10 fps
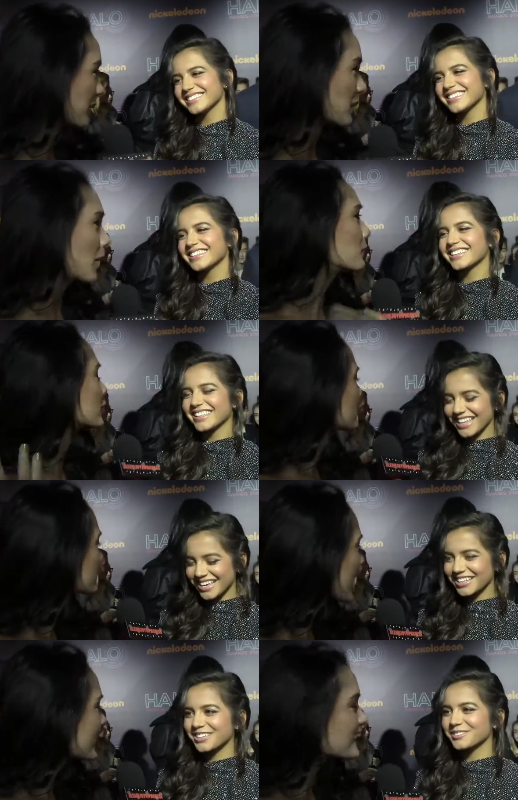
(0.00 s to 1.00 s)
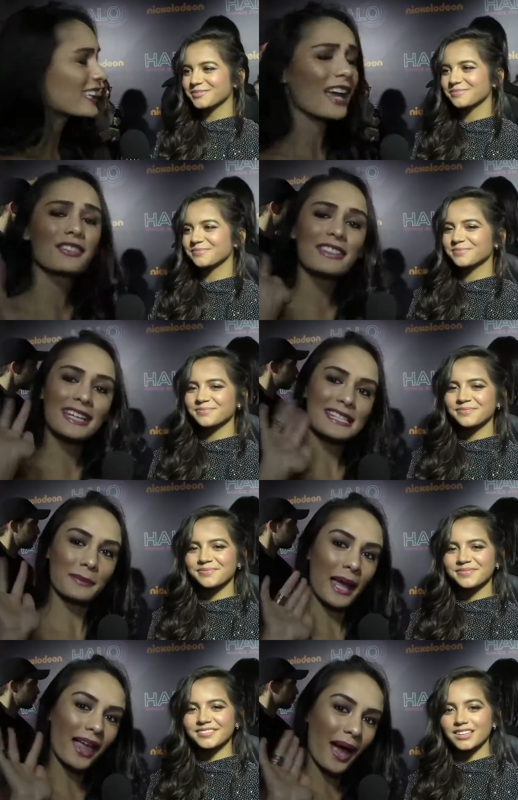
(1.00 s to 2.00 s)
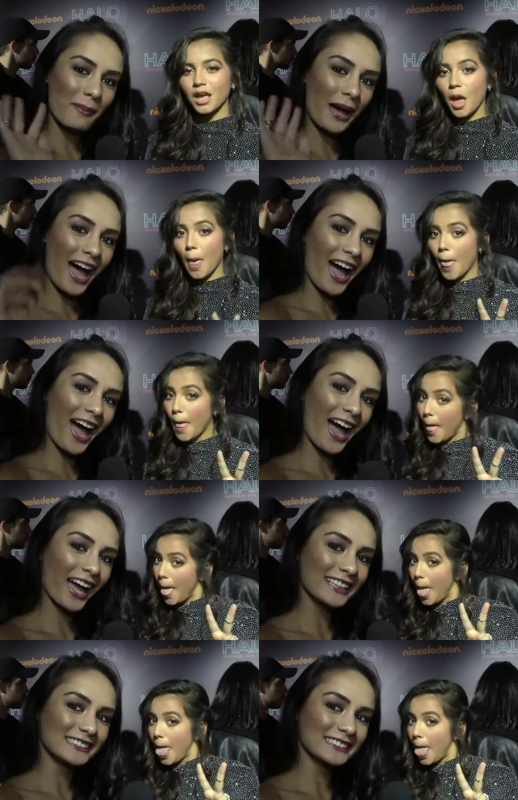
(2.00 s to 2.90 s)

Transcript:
Speaker 1: about, but congrats on everything, Isabela. Bye!